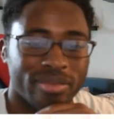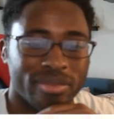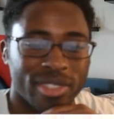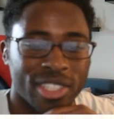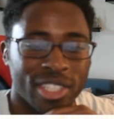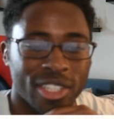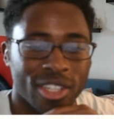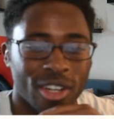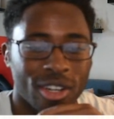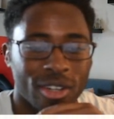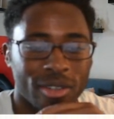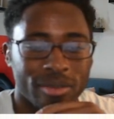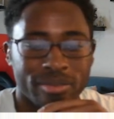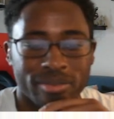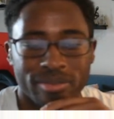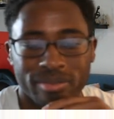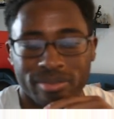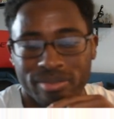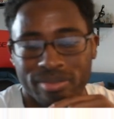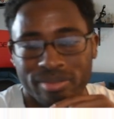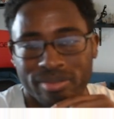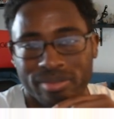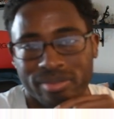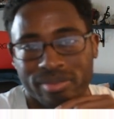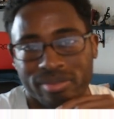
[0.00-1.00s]
You know,
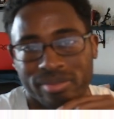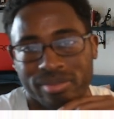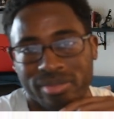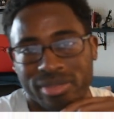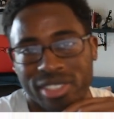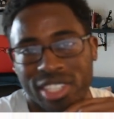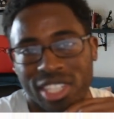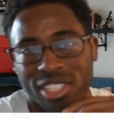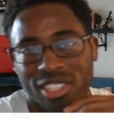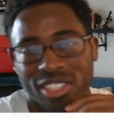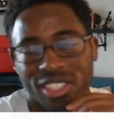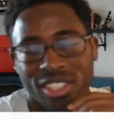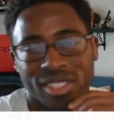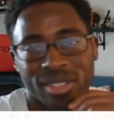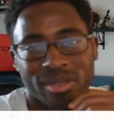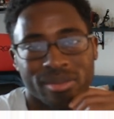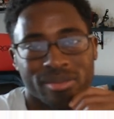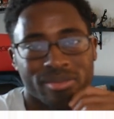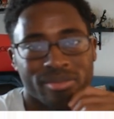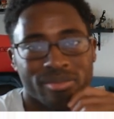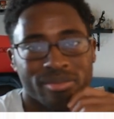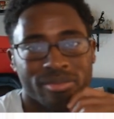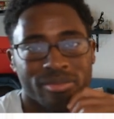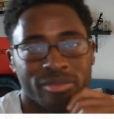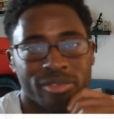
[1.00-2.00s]
essentially
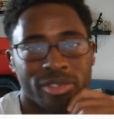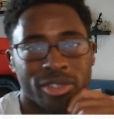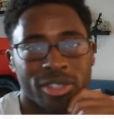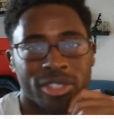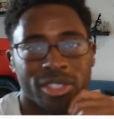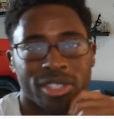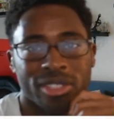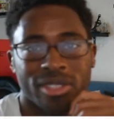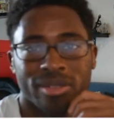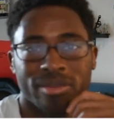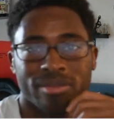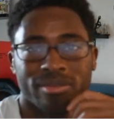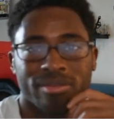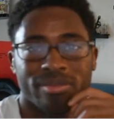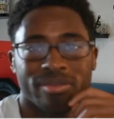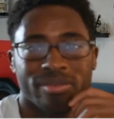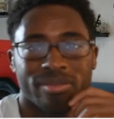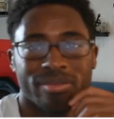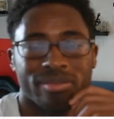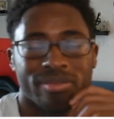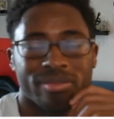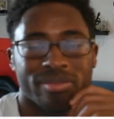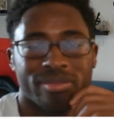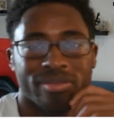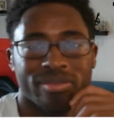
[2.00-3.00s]
first
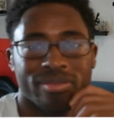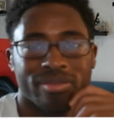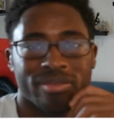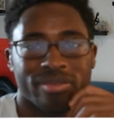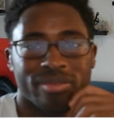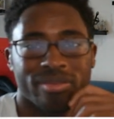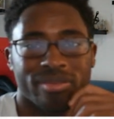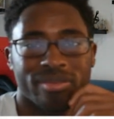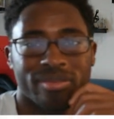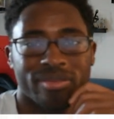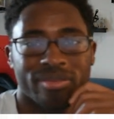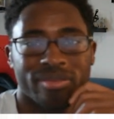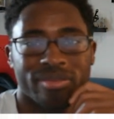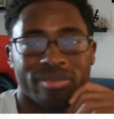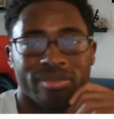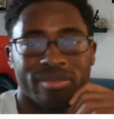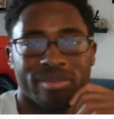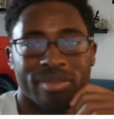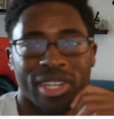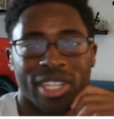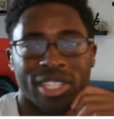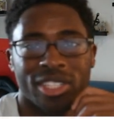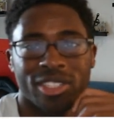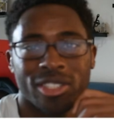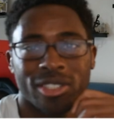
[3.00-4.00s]

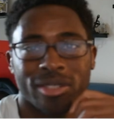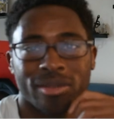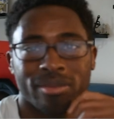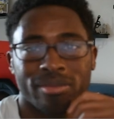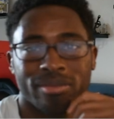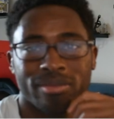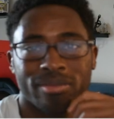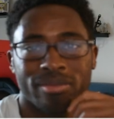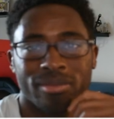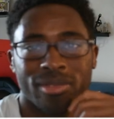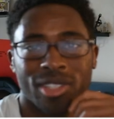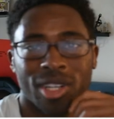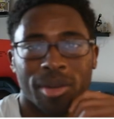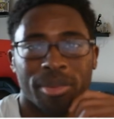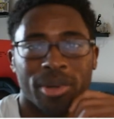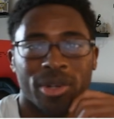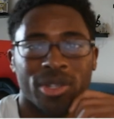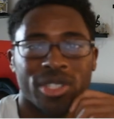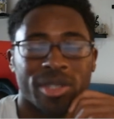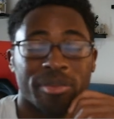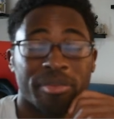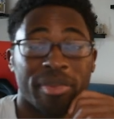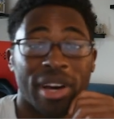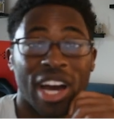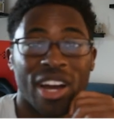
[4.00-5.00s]
major
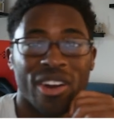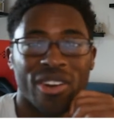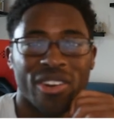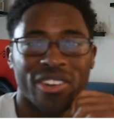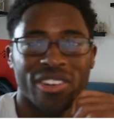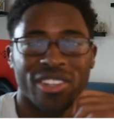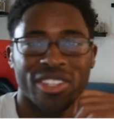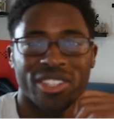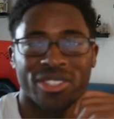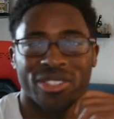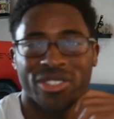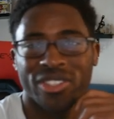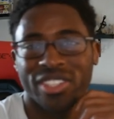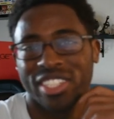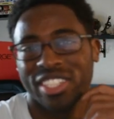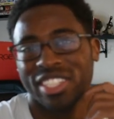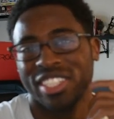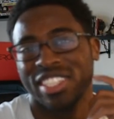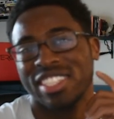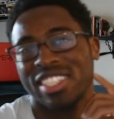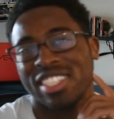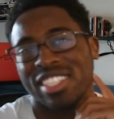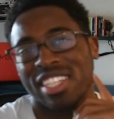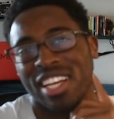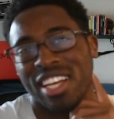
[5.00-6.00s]
opposing pirate crew
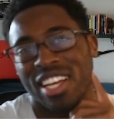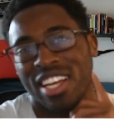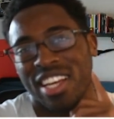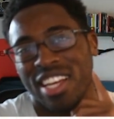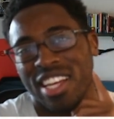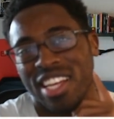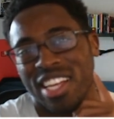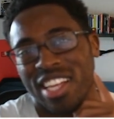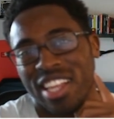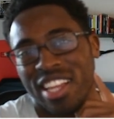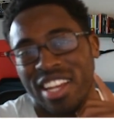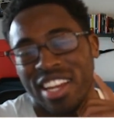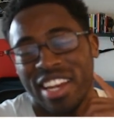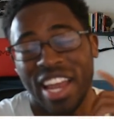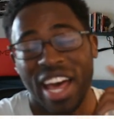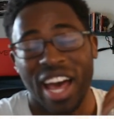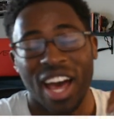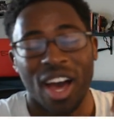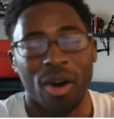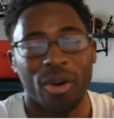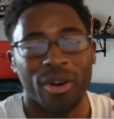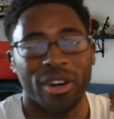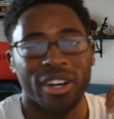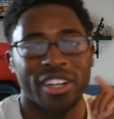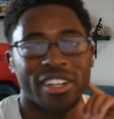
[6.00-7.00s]
is
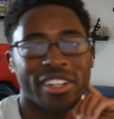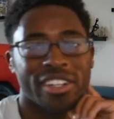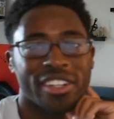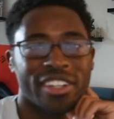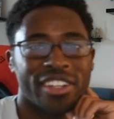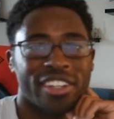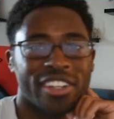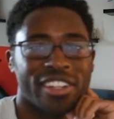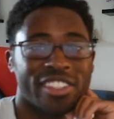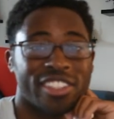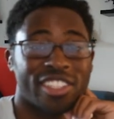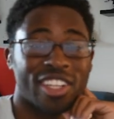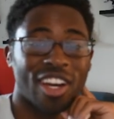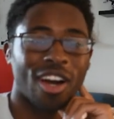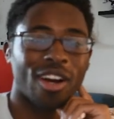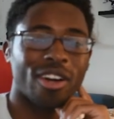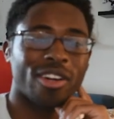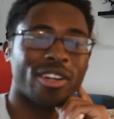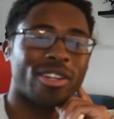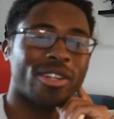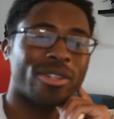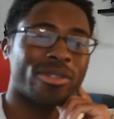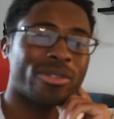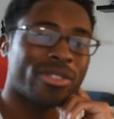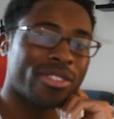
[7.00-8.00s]
now
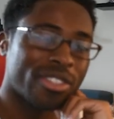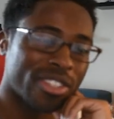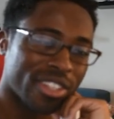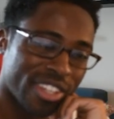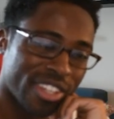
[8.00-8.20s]
Yonko.